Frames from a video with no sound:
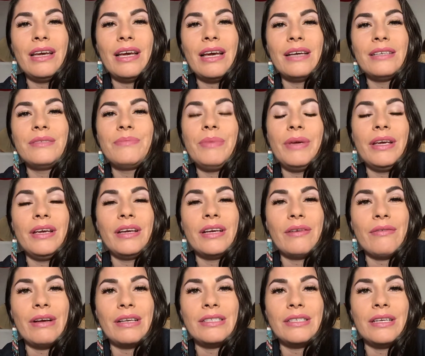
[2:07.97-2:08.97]
as being a
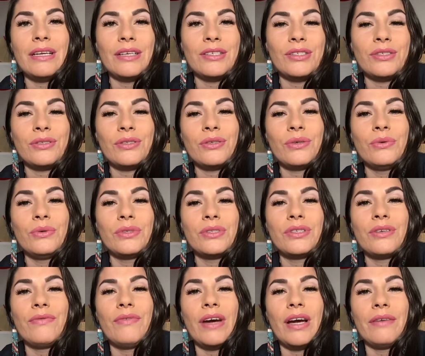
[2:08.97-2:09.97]
residential school
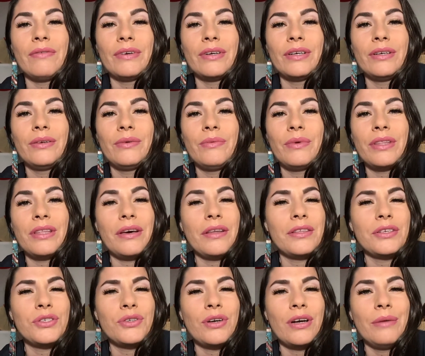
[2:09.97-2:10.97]
survivor with all the
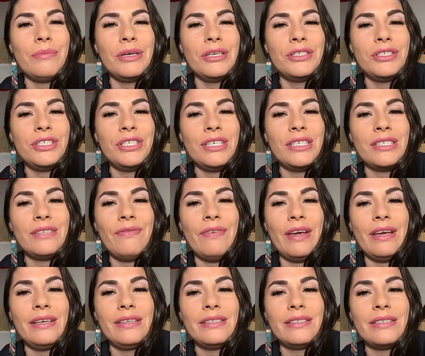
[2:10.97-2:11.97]
trauma she has
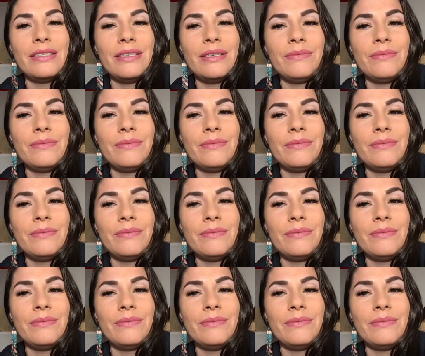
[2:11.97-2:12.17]
faced.